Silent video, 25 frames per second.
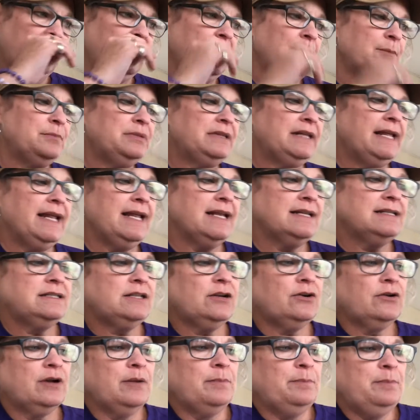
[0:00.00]
Plants
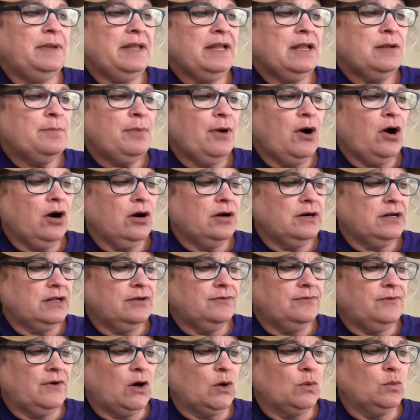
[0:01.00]
are a big part
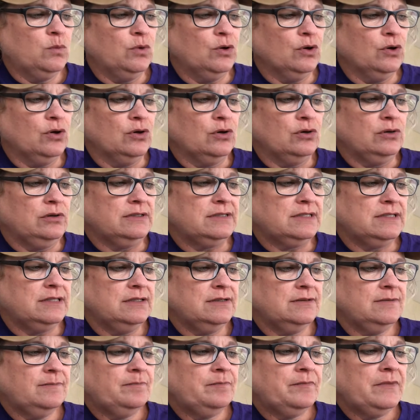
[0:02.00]
of our world.
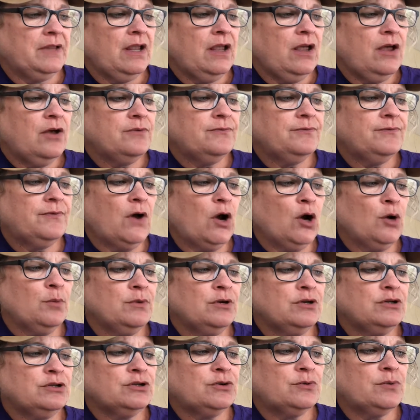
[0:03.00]

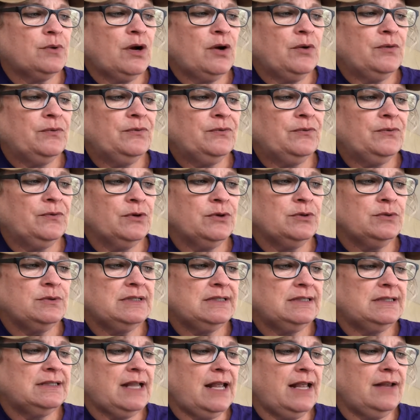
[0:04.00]
Farmers grow
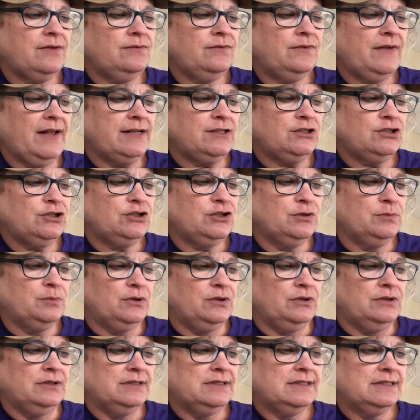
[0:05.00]
fruits and
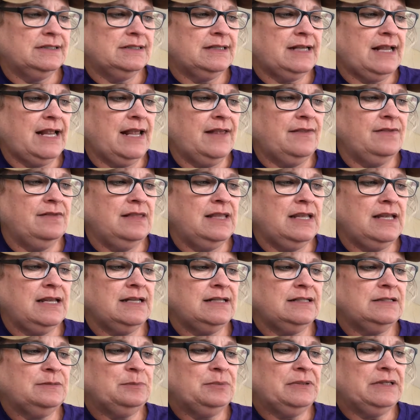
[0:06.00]
vegetables, and
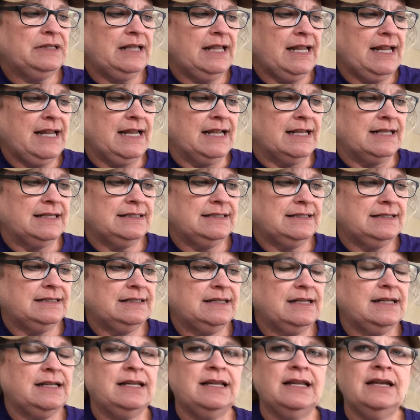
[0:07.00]
these plants
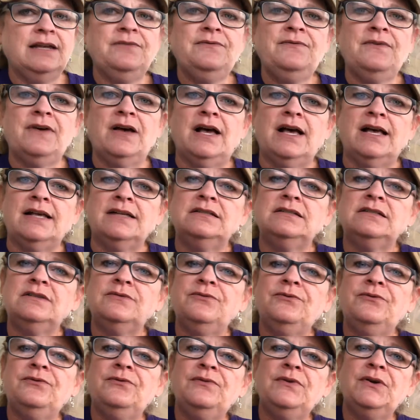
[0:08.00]
give us
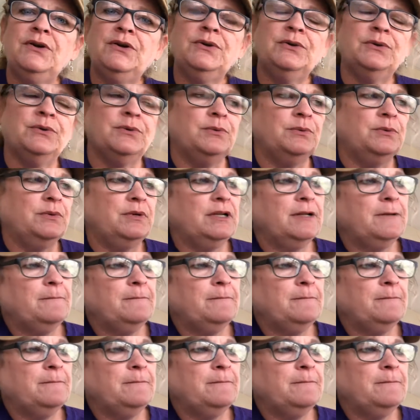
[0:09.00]
food.